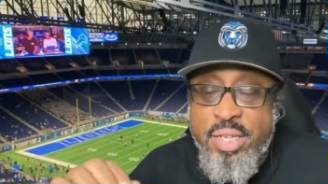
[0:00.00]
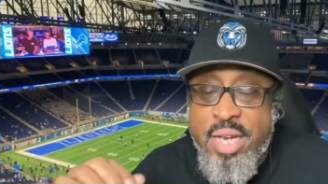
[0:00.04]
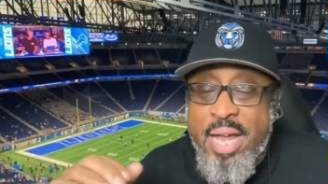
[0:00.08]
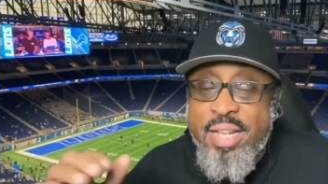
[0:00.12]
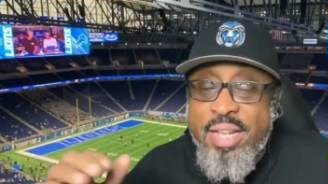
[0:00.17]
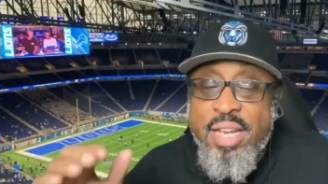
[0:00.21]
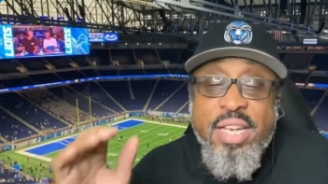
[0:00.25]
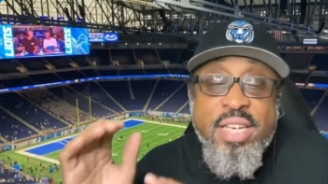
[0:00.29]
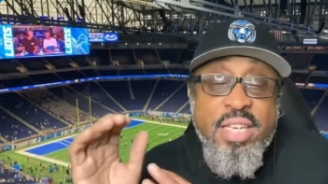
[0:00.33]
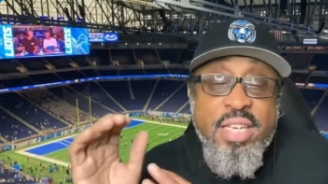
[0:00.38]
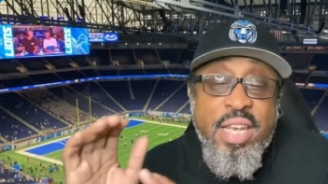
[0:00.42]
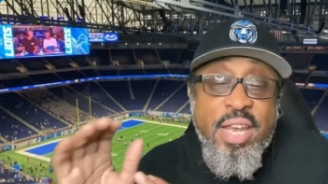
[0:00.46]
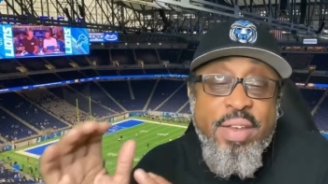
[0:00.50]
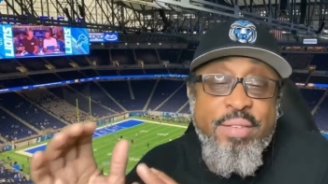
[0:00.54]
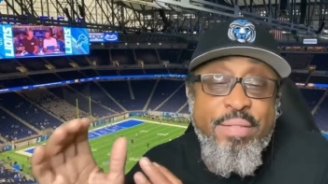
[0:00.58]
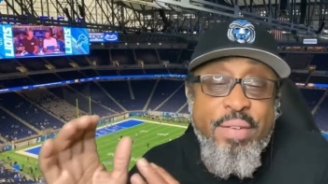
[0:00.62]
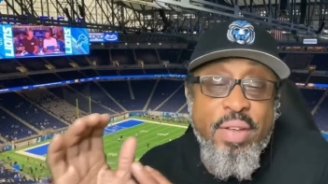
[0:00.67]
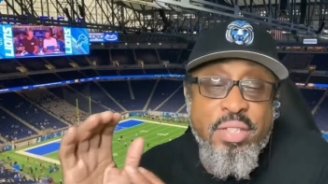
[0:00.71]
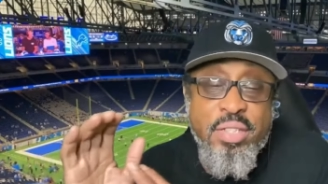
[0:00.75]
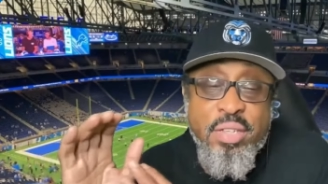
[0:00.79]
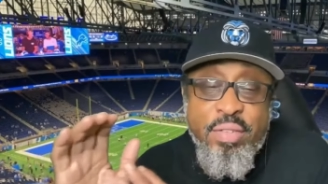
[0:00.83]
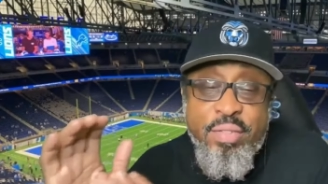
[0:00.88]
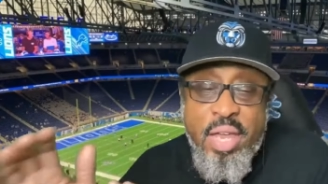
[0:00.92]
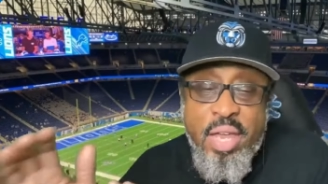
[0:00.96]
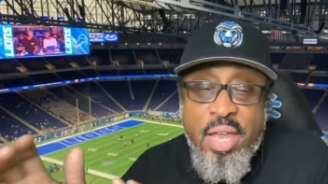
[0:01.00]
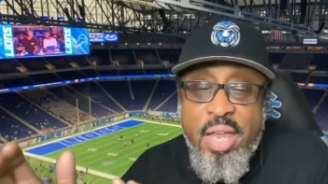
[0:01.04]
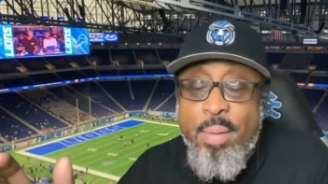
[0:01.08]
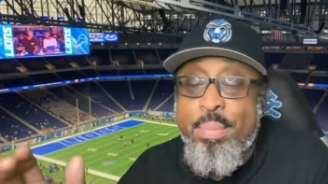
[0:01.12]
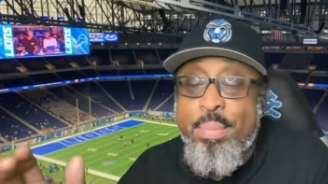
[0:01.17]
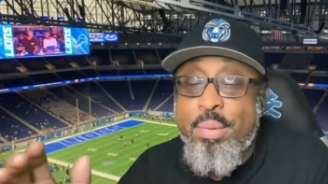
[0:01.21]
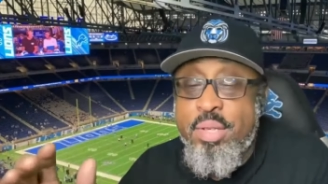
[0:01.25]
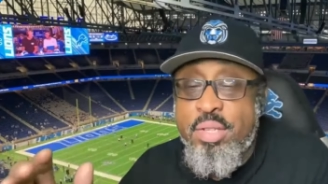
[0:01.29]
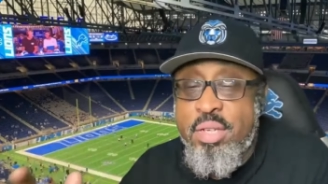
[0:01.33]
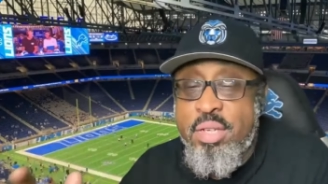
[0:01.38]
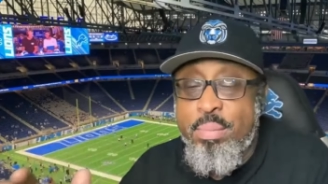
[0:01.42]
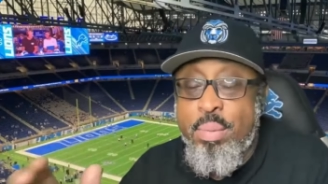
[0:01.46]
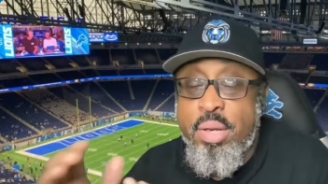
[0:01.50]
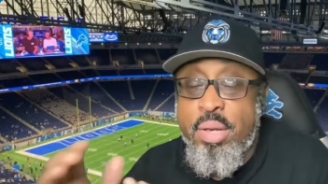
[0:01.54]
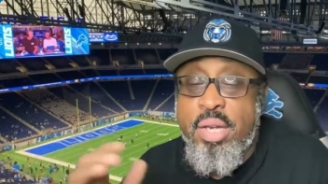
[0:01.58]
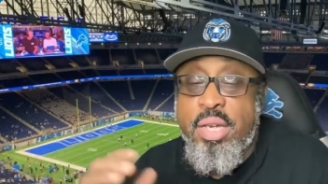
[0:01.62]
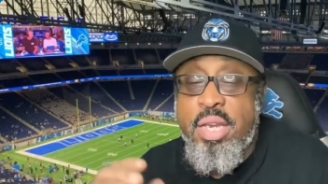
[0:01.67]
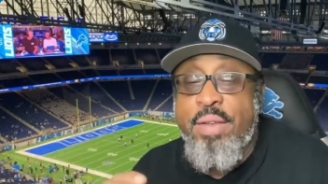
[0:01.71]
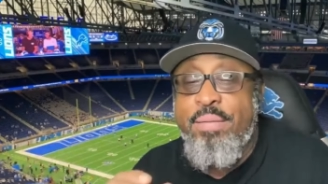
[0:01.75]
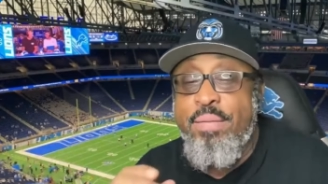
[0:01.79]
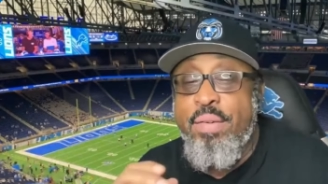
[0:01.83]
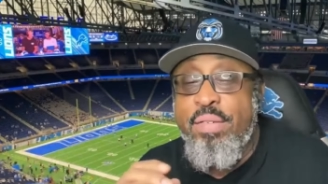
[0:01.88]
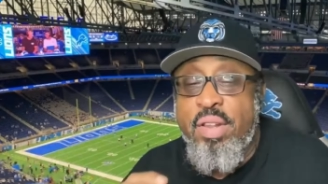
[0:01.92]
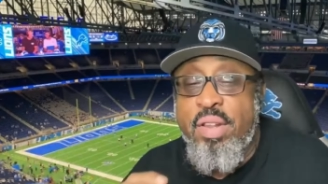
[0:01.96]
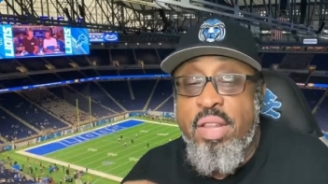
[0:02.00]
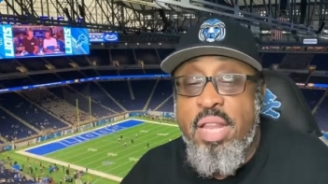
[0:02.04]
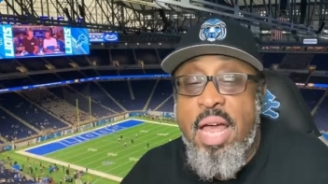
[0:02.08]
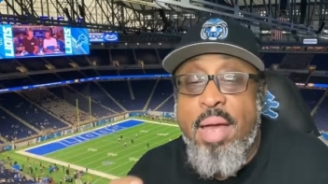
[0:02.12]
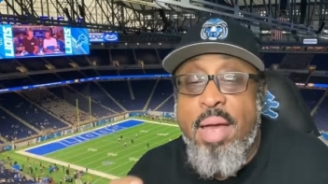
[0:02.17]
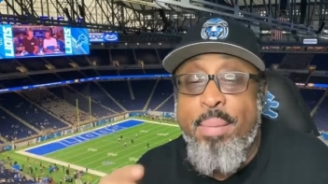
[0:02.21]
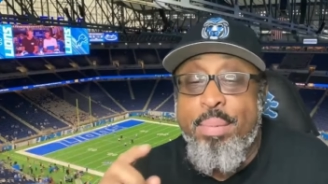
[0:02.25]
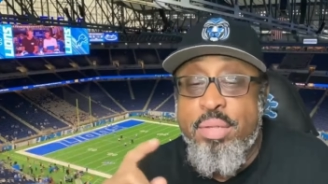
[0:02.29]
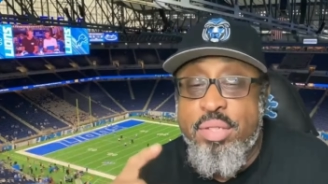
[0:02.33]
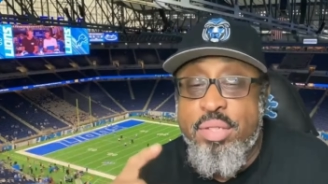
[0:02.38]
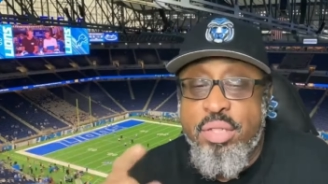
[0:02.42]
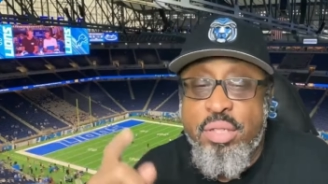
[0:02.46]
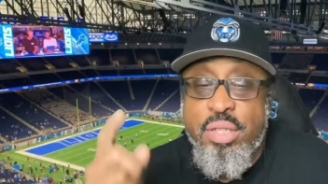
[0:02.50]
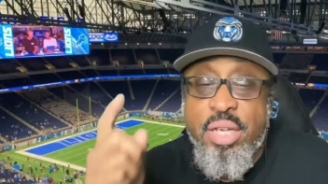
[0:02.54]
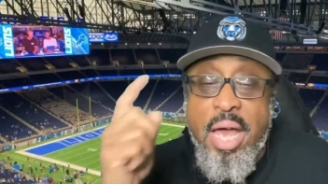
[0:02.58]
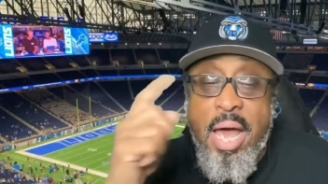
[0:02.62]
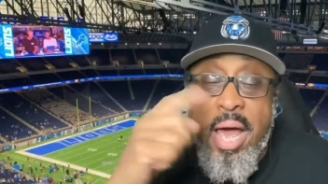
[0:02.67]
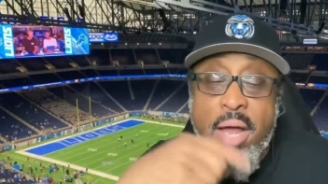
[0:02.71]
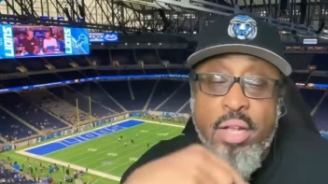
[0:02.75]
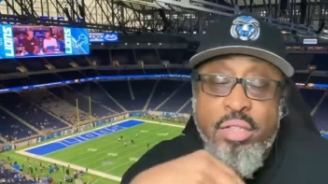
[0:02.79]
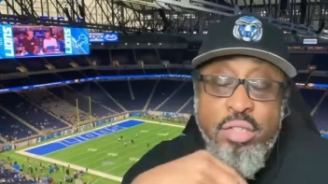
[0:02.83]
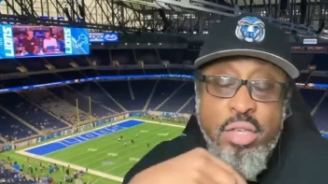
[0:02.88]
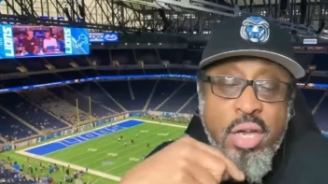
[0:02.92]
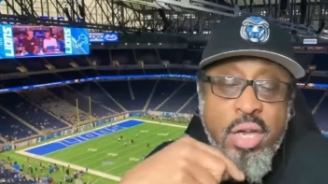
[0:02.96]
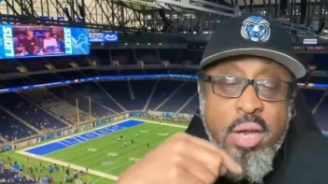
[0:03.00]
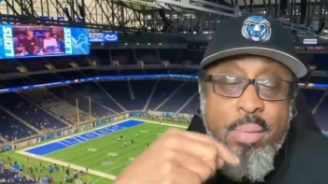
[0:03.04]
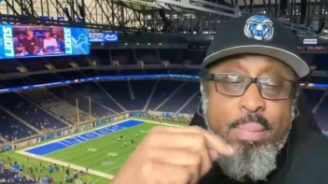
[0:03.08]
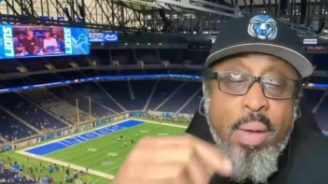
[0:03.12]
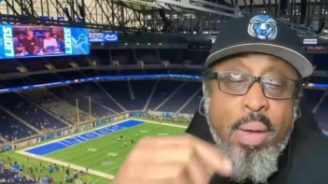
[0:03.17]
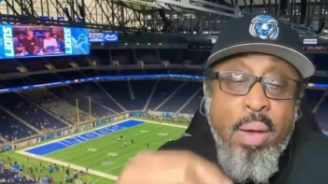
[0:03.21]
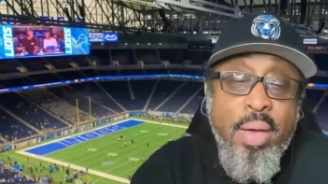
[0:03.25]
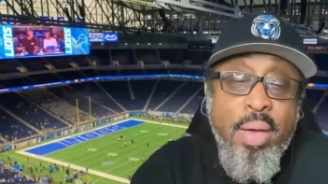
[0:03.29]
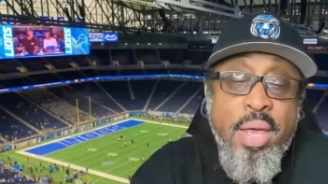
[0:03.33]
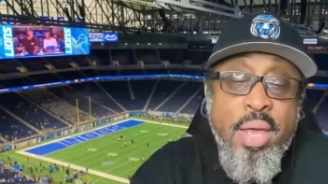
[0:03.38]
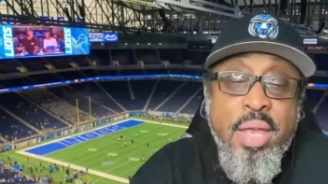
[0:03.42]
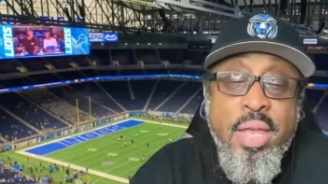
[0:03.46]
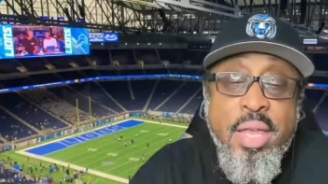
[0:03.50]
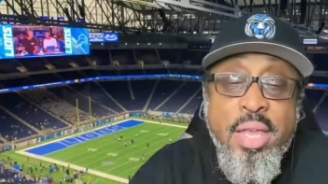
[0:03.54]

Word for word: not the defensive end position, but the defensive line position that I'll talk about